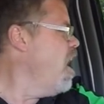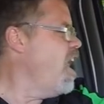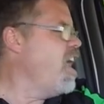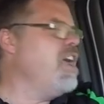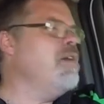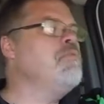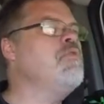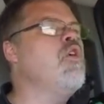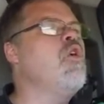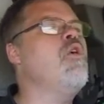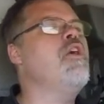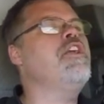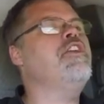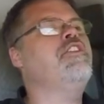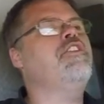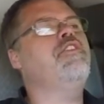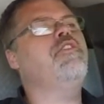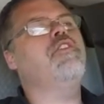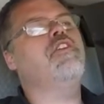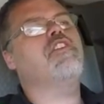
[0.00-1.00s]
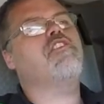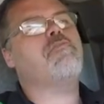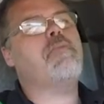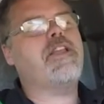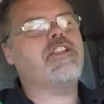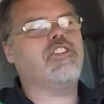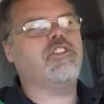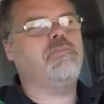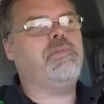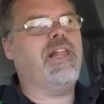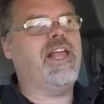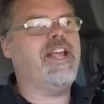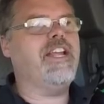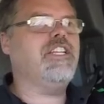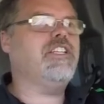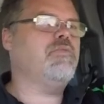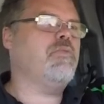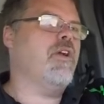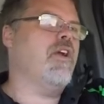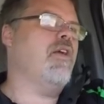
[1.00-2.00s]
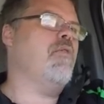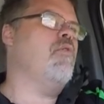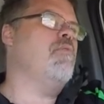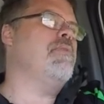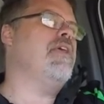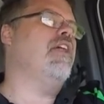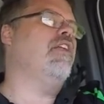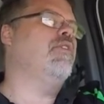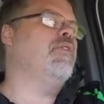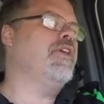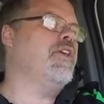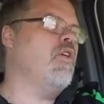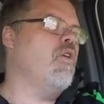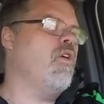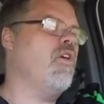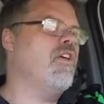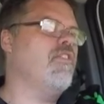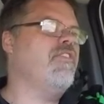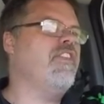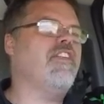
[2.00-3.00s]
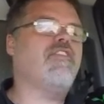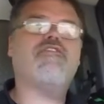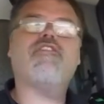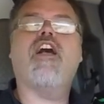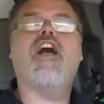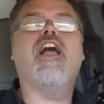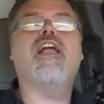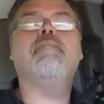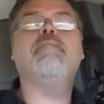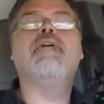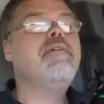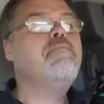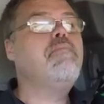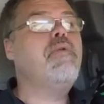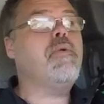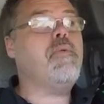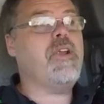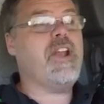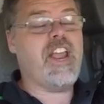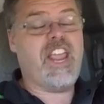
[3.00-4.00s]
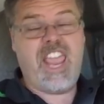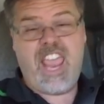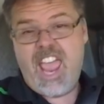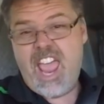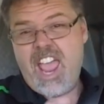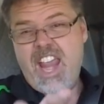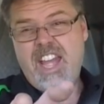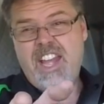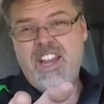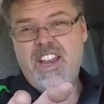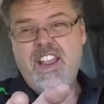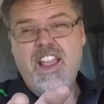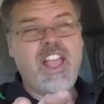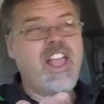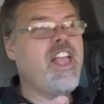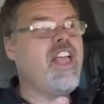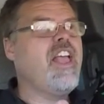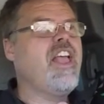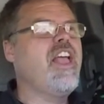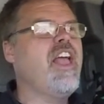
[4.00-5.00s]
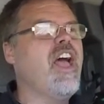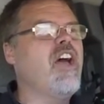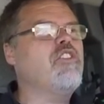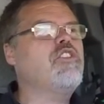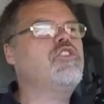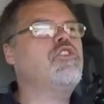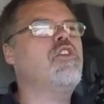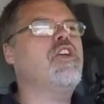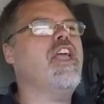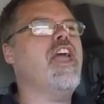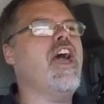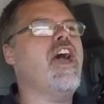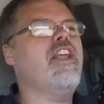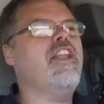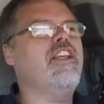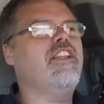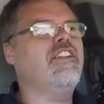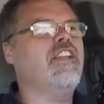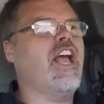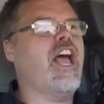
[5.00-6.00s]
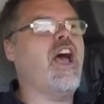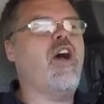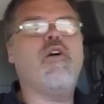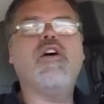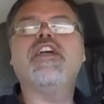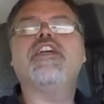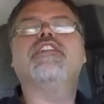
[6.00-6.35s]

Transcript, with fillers: I am going to a special place where I won't be able to record this time, but when I can, I'll show you how to how I